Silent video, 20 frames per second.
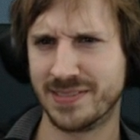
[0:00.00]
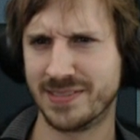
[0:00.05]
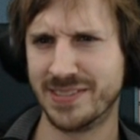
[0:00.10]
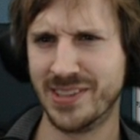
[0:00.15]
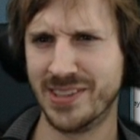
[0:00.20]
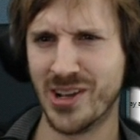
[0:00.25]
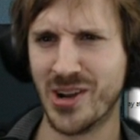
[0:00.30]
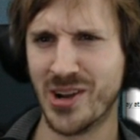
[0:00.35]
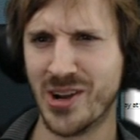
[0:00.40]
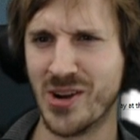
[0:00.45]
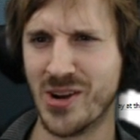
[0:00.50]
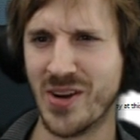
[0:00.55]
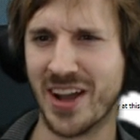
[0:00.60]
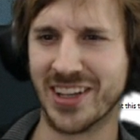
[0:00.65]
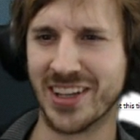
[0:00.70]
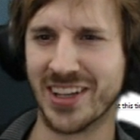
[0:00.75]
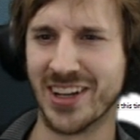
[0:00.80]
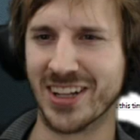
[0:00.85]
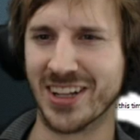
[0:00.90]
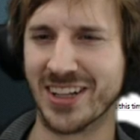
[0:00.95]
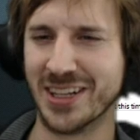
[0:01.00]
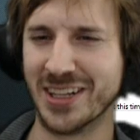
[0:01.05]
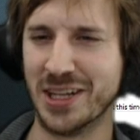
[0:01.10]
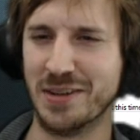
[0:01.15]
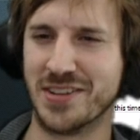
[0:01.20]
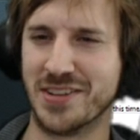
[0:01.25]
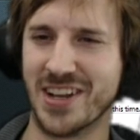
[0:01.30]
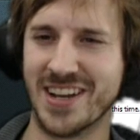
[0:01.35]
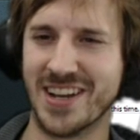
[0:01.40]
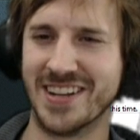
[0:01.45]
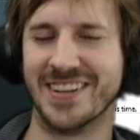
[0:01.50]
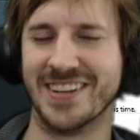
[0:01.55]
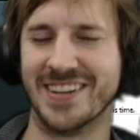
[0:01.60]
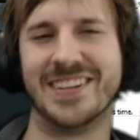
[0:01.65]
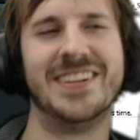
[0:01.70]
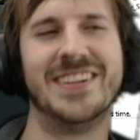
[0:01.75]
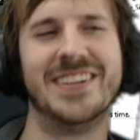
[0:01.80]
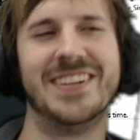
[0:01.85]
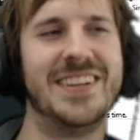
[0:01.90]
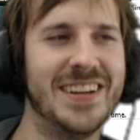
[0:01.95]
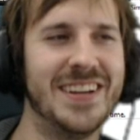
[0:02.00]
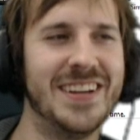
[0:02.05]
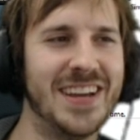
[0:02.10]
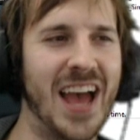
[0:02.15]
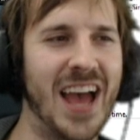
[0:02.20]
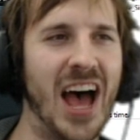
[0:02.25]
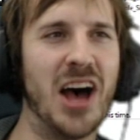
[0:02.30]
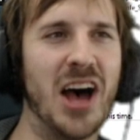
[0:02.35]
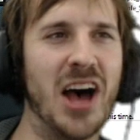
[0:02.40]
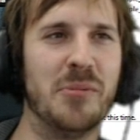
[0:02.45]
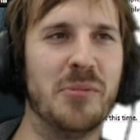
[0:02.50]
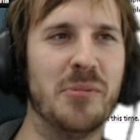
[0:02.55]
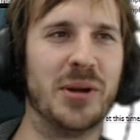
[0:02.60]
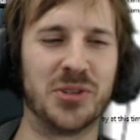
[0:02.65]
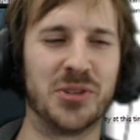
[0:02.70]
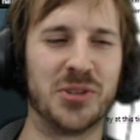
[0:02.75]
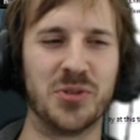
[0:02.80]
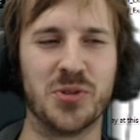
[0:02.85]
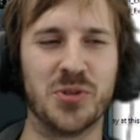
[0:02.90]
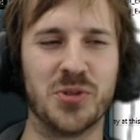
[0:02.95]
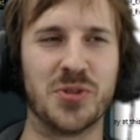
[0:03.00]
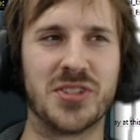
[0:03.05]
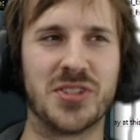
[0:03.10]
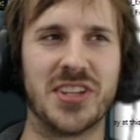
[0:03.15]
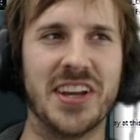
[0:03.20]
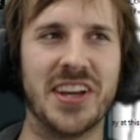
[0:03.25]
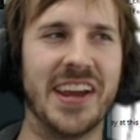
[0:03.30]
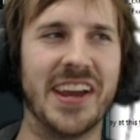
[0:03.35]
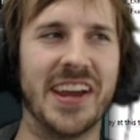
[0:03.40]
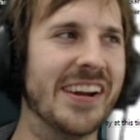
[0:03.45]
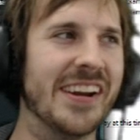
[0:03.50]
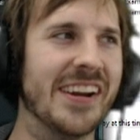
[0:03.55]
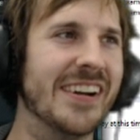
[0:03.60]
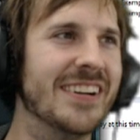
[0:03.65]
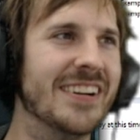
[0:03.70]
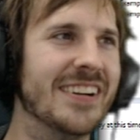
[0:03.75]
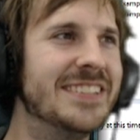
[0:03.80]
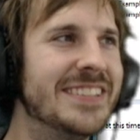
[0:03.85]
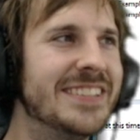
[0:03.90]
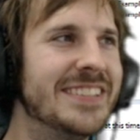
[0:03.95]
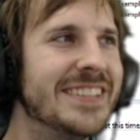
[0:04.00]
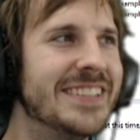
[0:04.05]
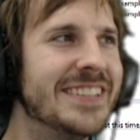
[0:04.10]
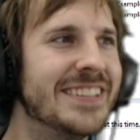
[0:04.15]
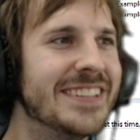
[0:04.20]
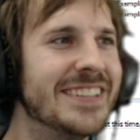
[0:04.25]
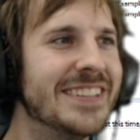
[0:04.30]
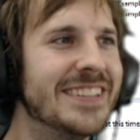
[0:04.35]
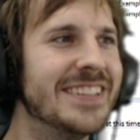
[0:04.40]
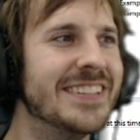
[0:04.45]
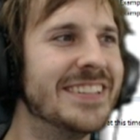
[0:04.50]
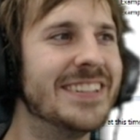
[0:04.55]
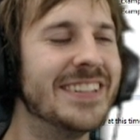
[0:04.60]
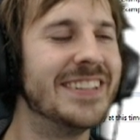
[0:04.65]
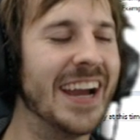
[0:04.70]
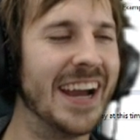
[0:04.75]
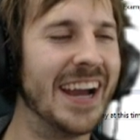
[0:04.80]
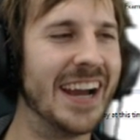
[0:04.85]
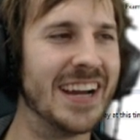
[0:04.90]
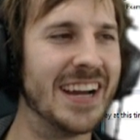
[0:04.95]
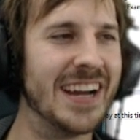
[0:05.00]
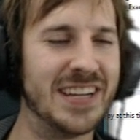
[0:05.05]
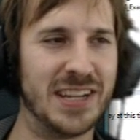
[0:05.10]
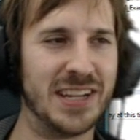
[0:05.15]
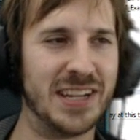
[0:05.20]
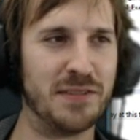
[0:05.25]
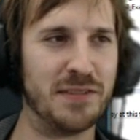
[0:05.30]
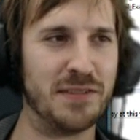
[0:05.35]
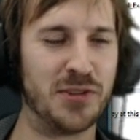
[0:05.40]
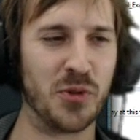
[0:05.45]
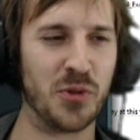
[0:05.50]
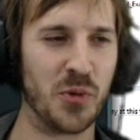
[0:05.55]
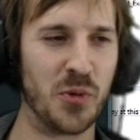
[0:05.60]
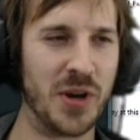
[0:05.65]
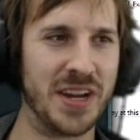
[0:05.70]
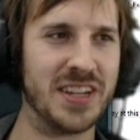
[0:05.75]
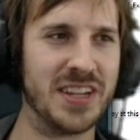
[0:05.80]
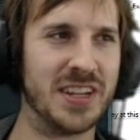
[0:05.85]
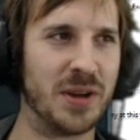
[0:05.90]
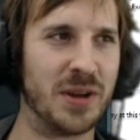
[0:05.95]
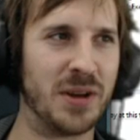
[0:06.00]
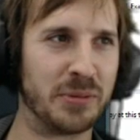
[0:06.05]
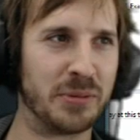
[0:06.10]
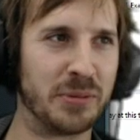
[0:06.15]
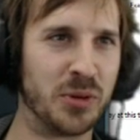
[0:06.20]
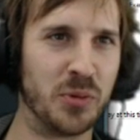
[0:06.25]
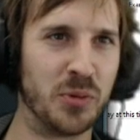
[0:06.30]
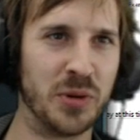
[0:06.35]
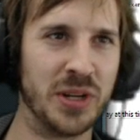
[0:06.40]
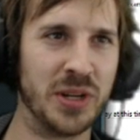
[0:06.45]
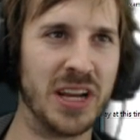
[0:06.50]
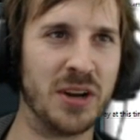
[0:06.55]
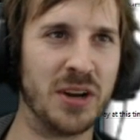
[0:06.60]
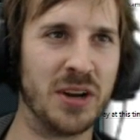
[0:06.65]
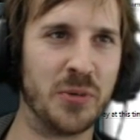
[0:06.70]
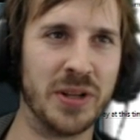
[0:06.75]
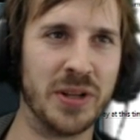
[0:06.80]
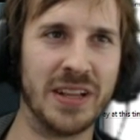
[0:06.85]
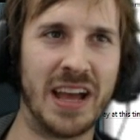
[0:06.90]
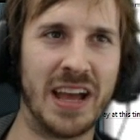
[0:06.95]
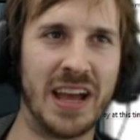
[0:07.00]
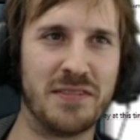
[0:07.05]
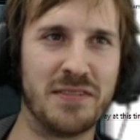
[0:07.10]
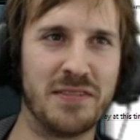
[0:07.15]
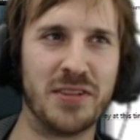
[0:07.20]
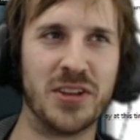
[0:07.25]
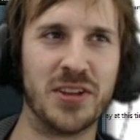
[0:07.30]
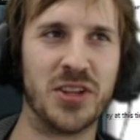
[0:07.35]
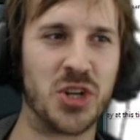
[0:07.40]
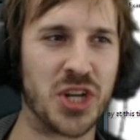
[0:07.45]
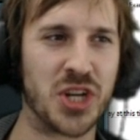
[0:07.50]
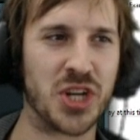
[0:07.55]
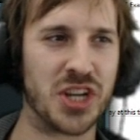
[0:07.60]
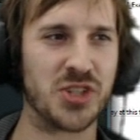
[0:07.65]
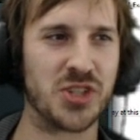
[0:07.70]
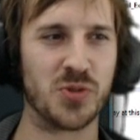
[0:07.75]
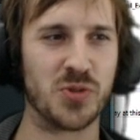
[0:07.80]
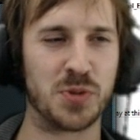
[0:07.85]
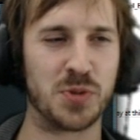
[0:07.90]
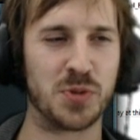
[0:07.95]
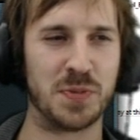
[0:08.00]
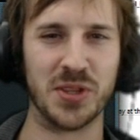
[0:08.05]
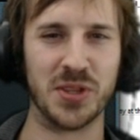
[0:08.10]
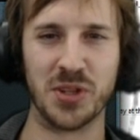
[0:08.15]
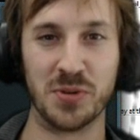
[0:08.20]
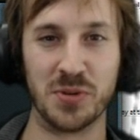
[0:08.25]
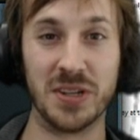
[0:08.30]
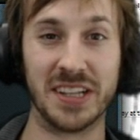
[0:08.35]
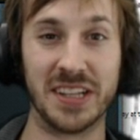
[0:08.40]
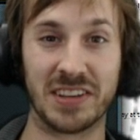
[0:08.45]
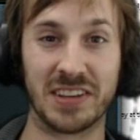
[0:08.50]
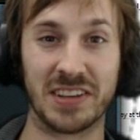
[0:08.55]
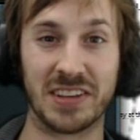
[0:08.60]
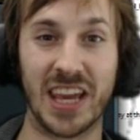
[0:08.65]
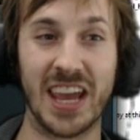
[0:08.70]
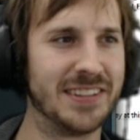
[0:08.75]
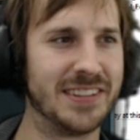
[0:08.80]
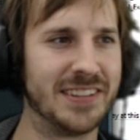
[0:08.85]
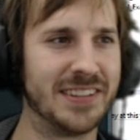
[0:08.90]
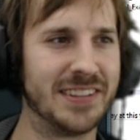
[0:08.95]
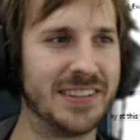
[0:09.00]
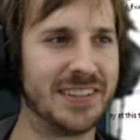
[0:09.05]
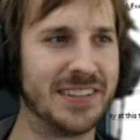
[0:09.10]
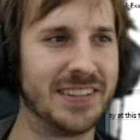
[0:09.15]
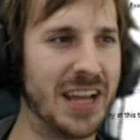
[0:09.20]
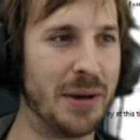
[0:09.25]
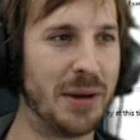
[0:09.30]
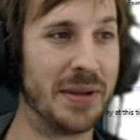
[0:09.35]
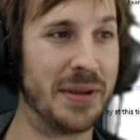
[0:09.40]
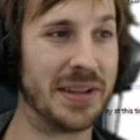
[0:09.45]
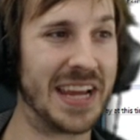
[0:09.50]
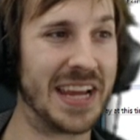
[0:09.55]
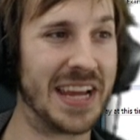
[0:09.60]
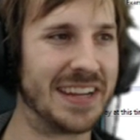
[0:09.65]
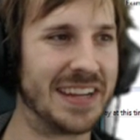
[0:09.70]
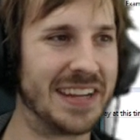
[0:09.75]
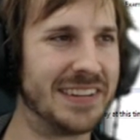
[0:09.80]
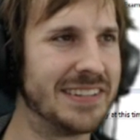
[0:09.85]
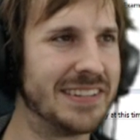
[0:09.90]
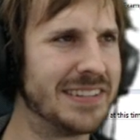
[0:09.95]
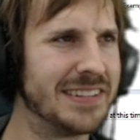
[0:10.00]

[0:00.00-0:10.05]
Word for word: No, I cannot leave then. How about you, you stay here? And if you win, and we uh, will have the, the chance to spin the roulette again. How about that?